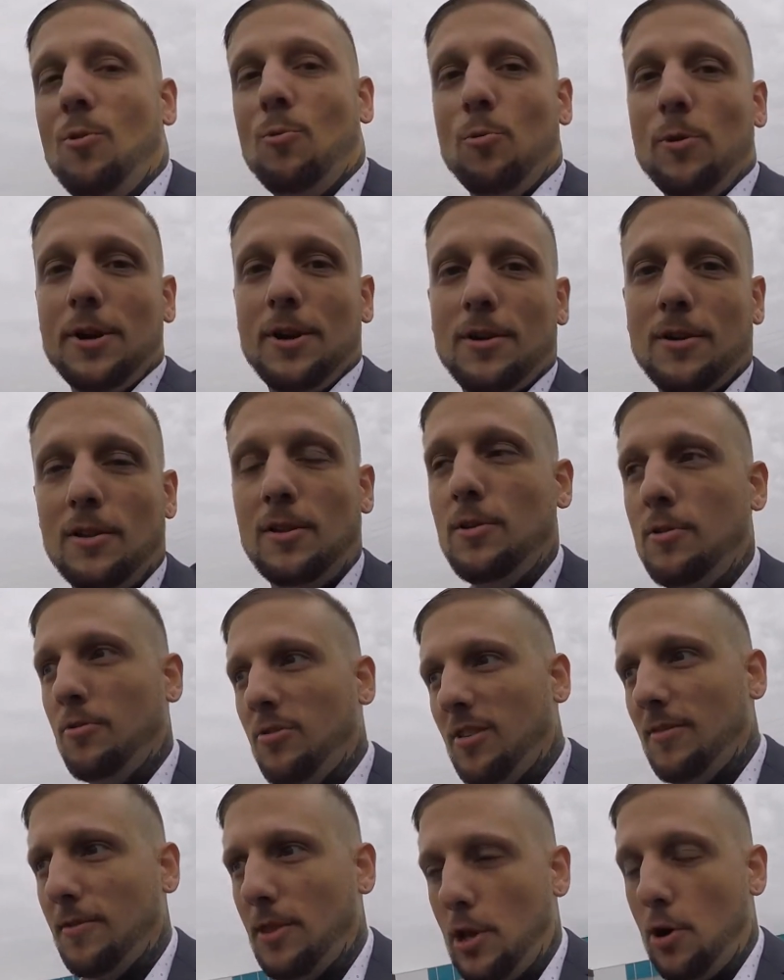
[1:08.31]
Win or
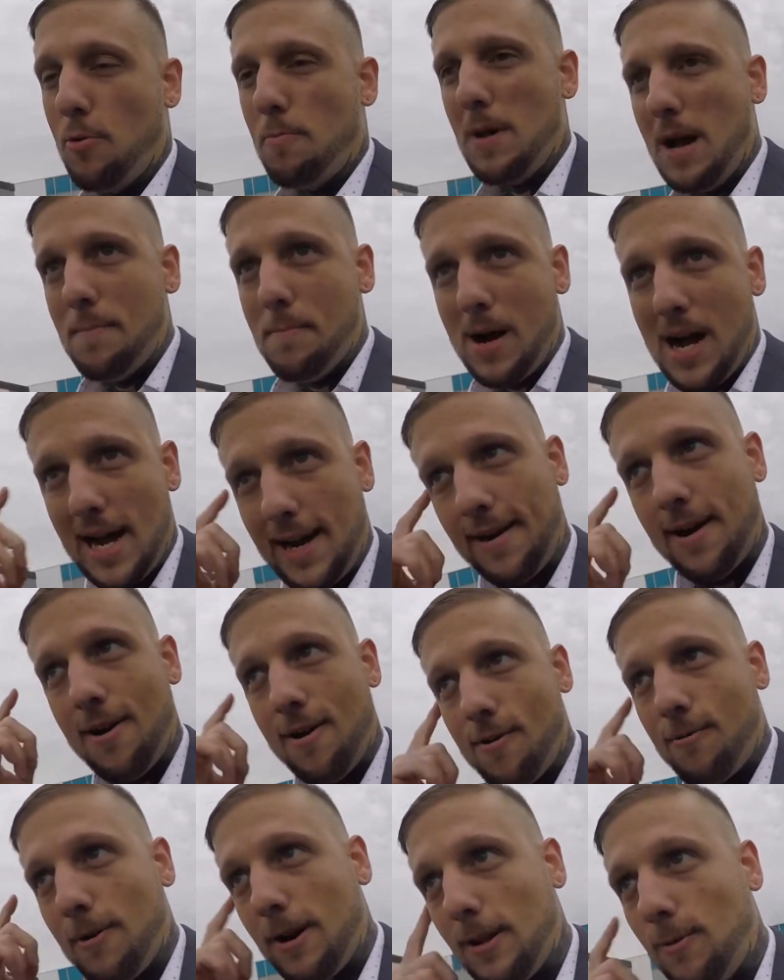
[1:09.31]
lose, even though in my mind I
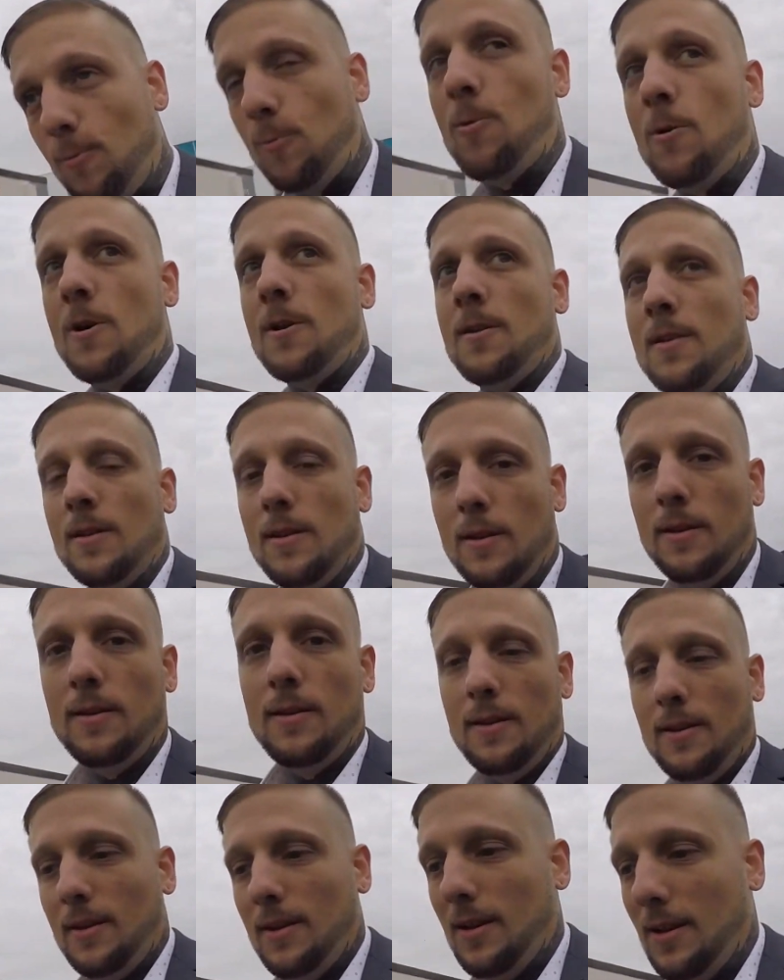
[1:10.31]
already won,
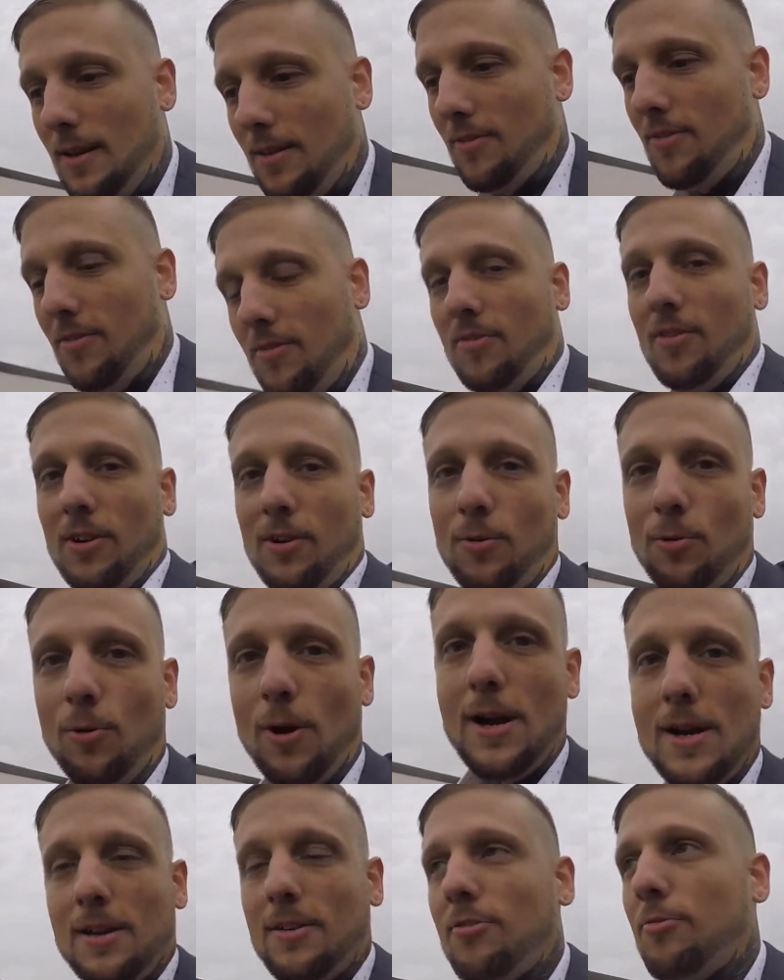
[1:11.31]
this is a
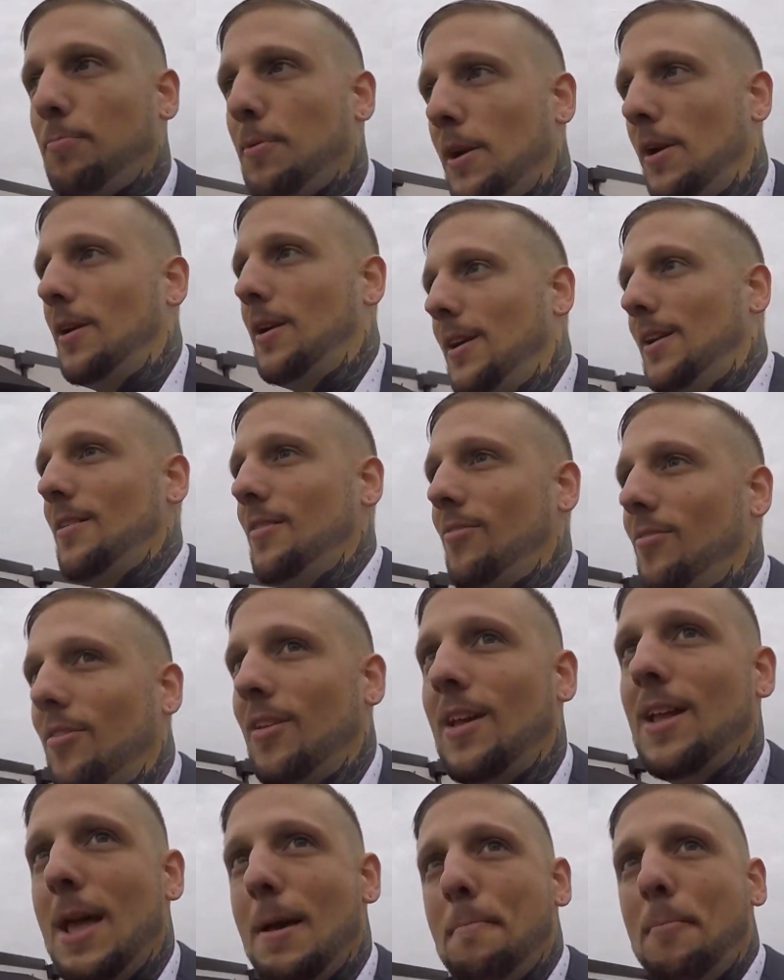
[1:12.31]
great experience
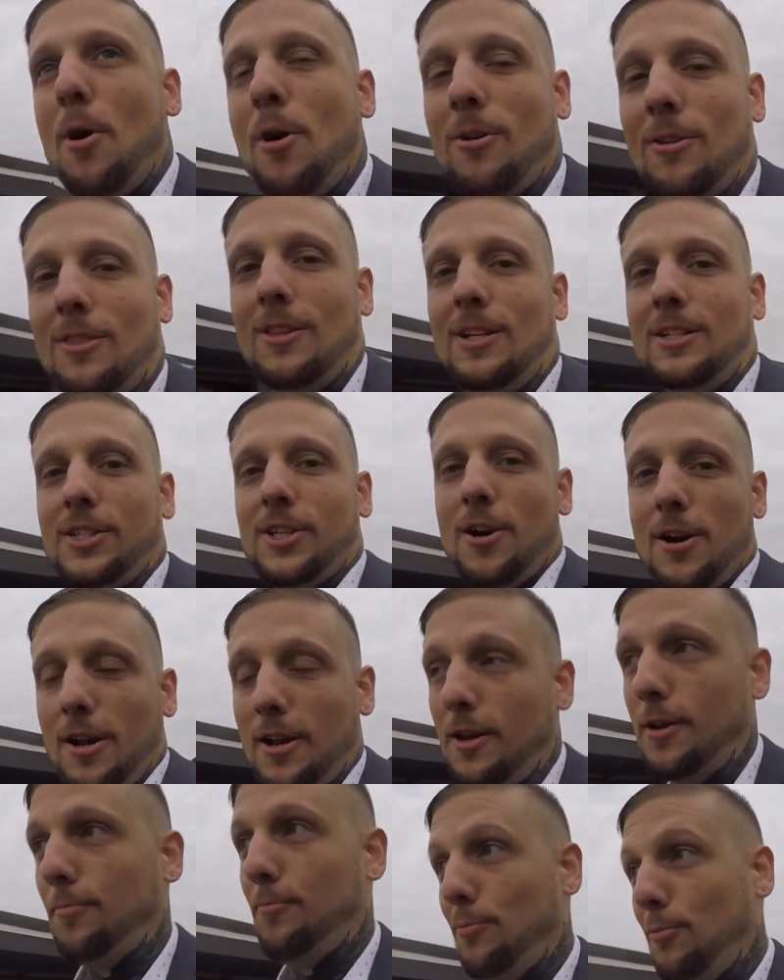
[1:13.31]
and part of the journey
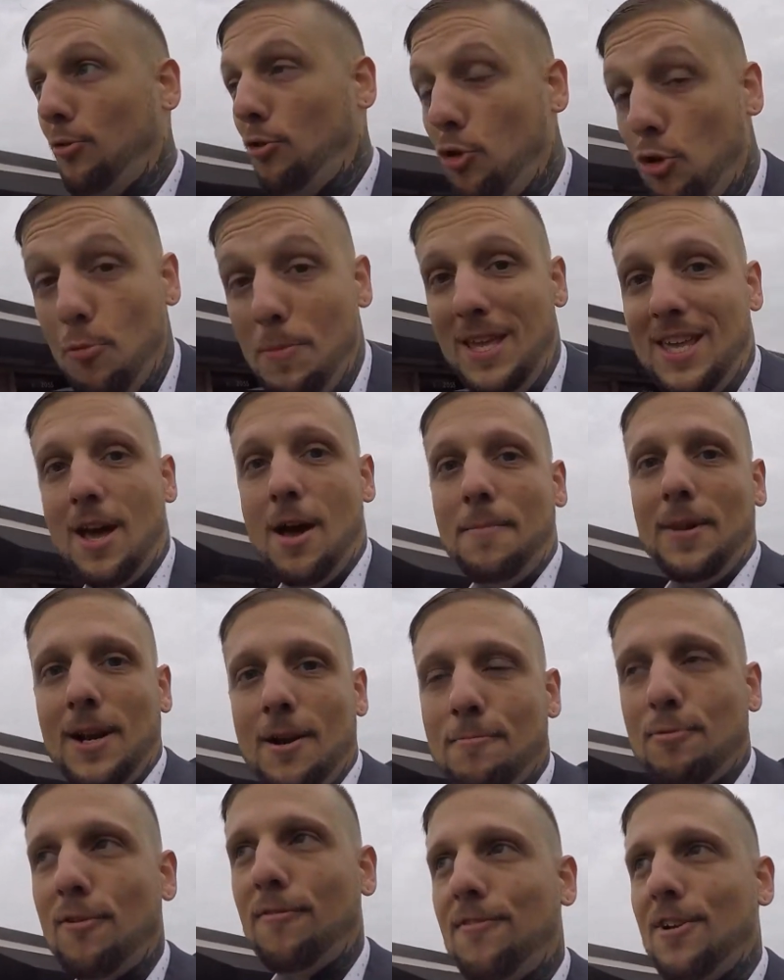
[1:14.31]
to, to
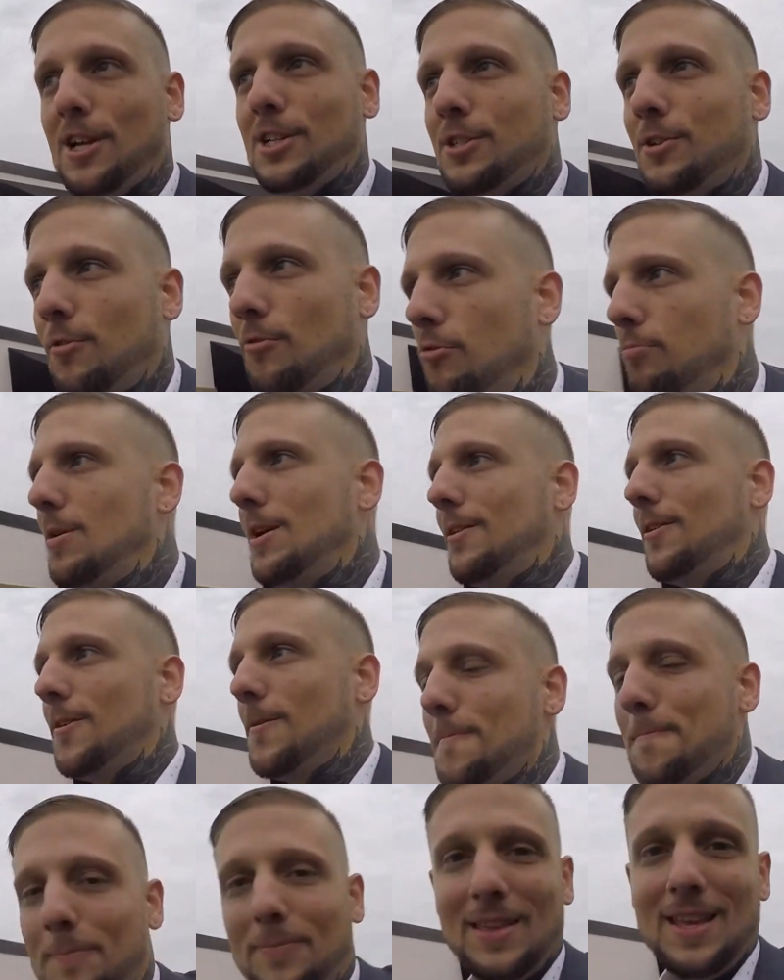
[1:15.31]
becoming a professional speaker.
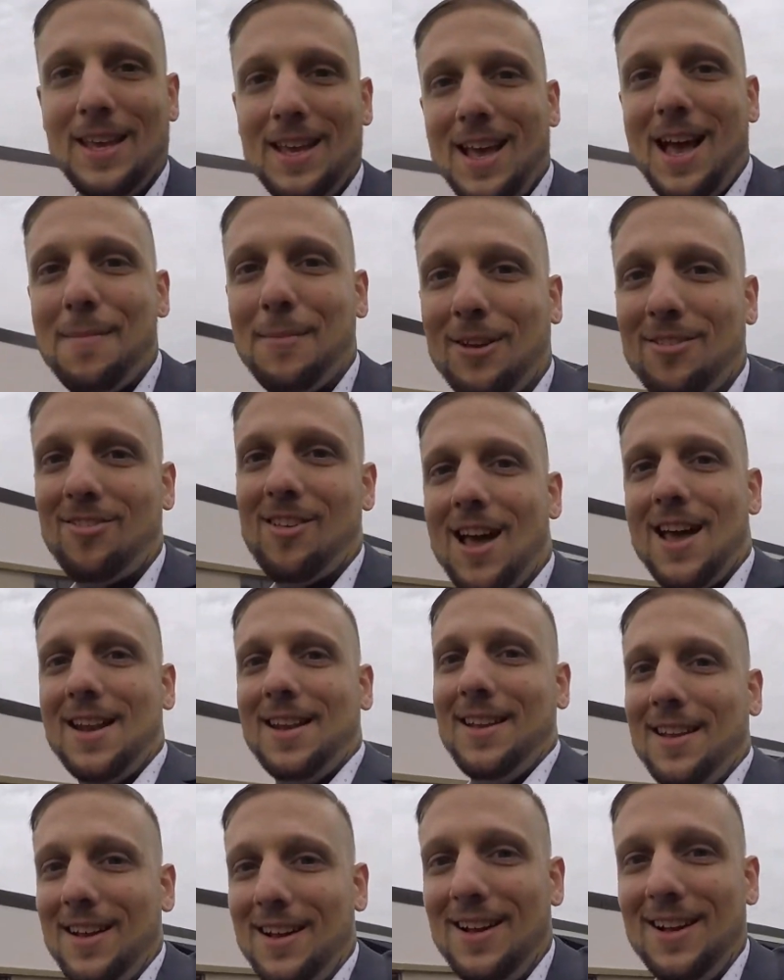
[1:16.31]
I'm
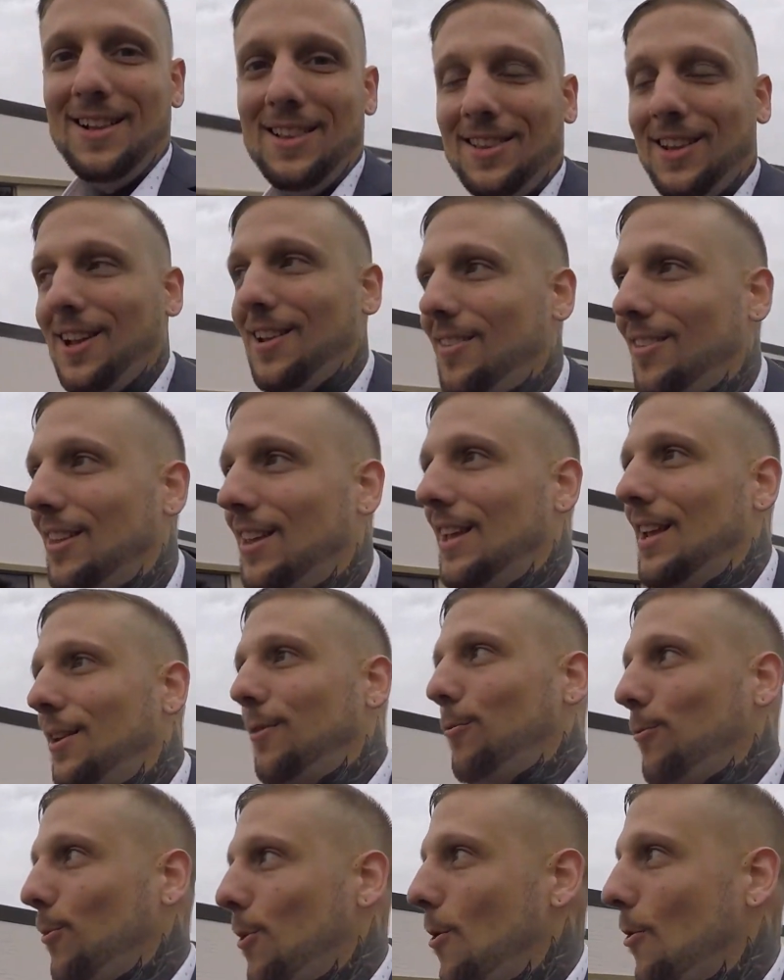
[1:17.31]
excited. Let's get
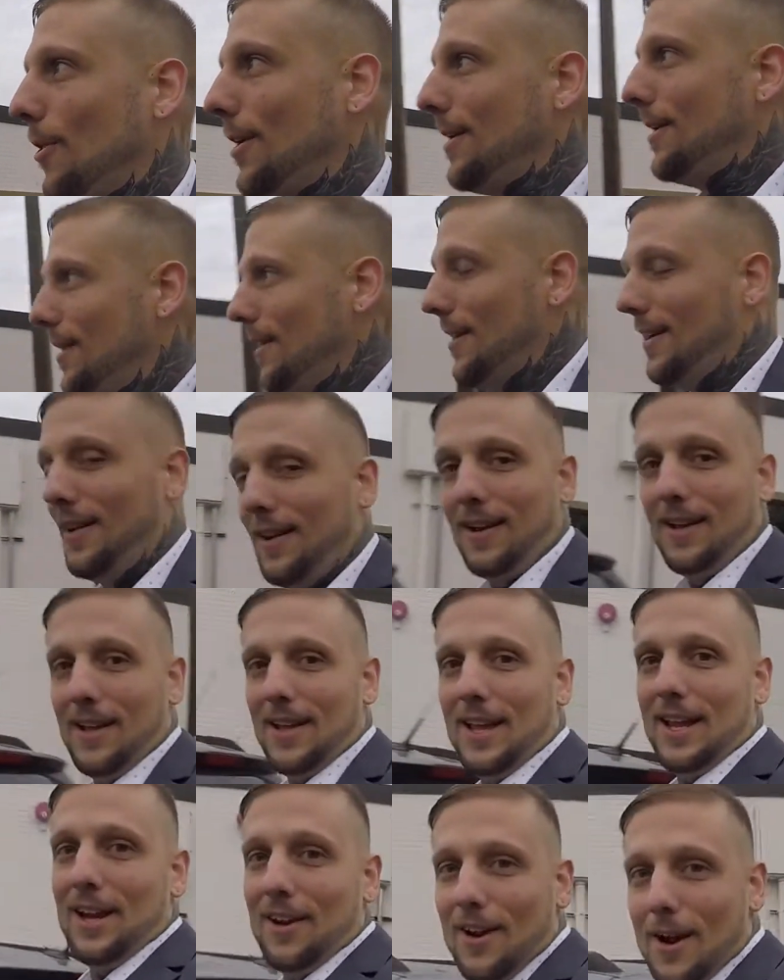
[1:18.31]
it rolling
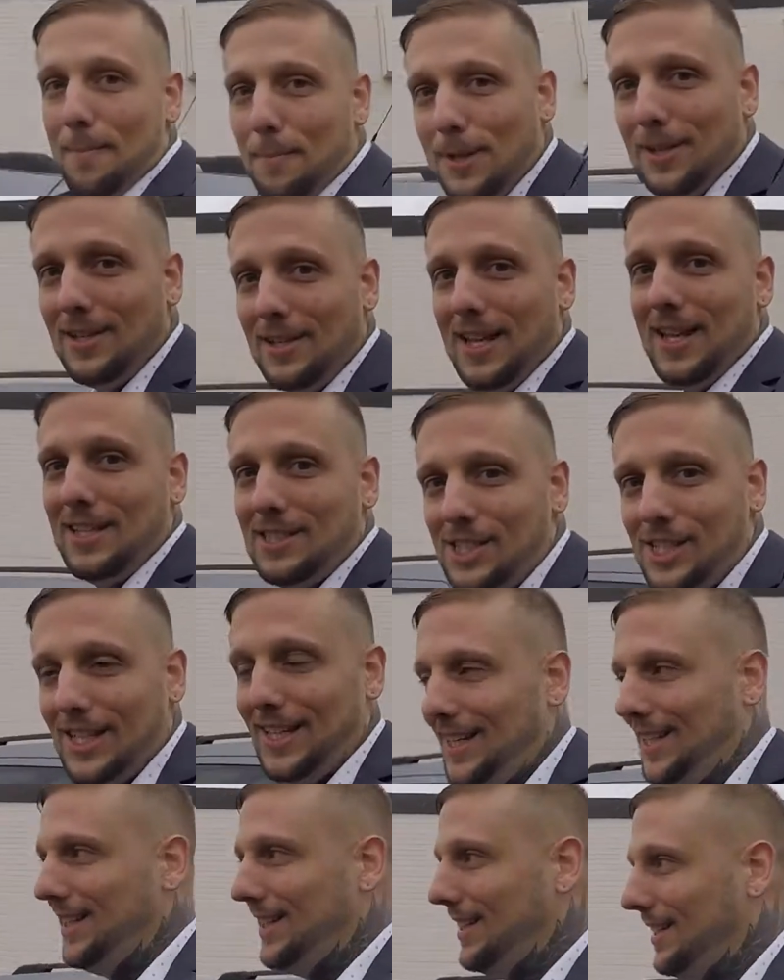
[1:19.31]
here at
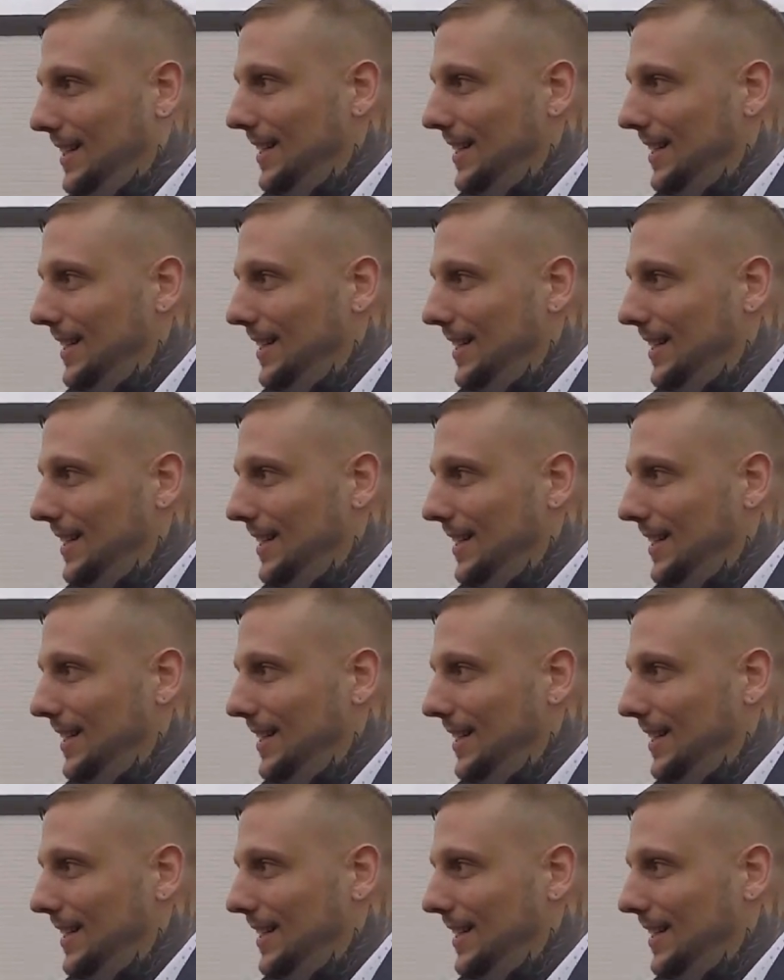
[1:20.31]
Medici.